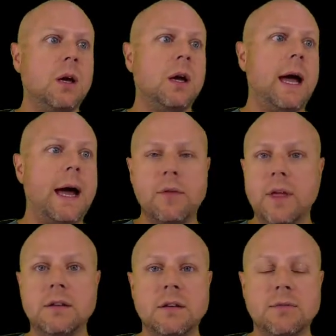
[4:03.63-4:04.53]
how
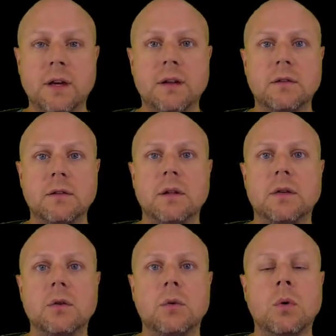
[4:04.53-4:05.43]
that defect entered
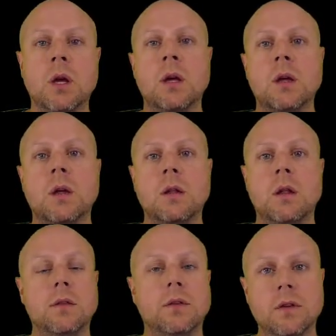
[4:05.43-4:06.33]
into
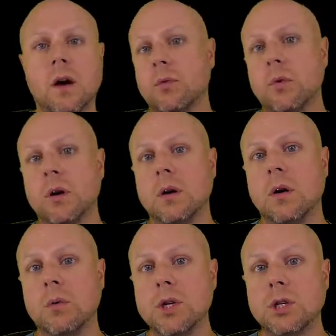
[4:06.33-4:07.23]
the software
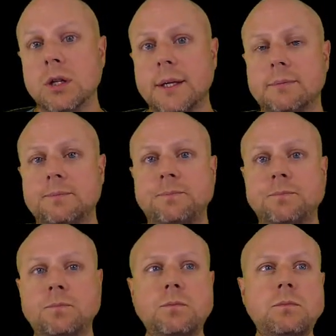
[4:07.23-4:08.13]
originally.
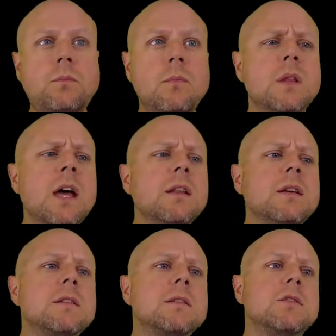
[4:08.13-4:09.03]
And that
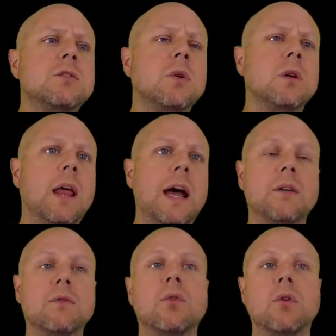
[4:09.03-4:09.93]
leads us to a
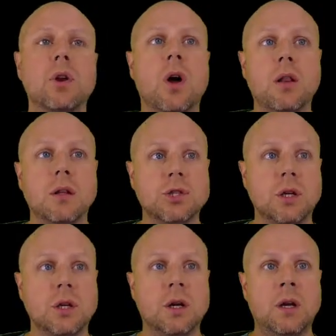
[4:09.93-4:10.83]
lack of
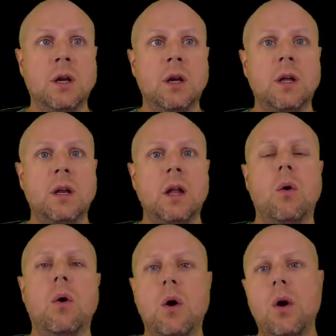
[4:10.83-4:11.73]
chronology.
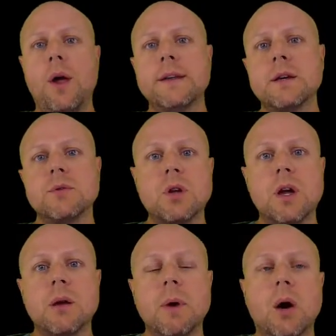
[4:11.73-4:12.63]
Now, as I was
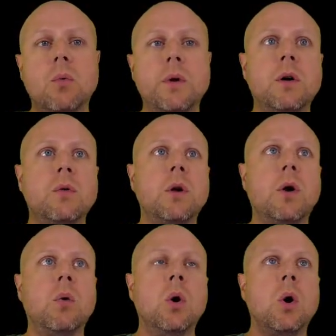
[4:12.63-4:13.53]
talking about, we don't
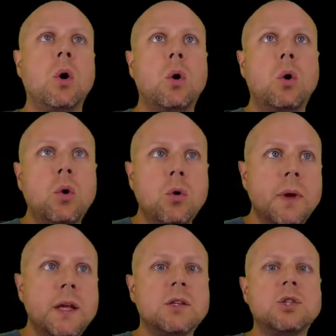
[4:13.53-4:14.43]
know who
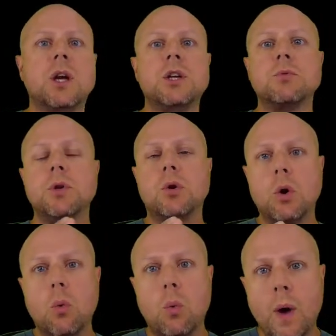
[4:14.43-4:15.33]
made the change, we don't
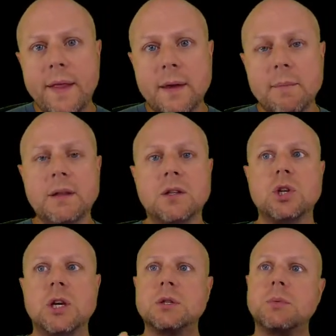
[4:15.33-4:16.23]
know when they made the
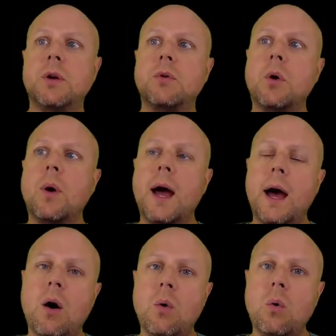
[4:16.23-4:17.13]
change, and we don't know
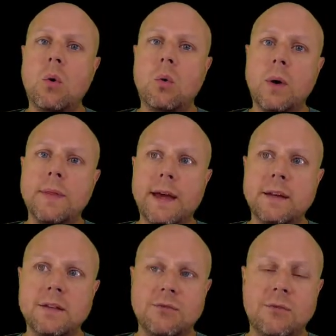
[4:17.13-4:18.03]
how or when that
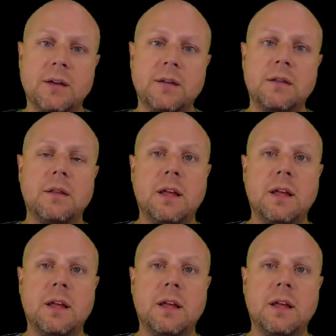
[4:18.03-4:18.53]
defect